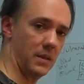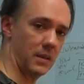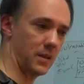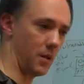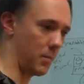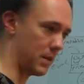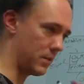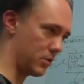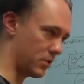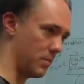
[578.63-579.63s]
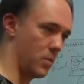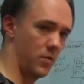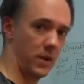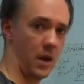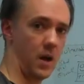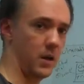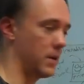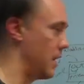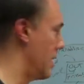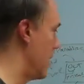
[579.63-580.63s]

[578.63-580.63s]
and then commit to just moving on.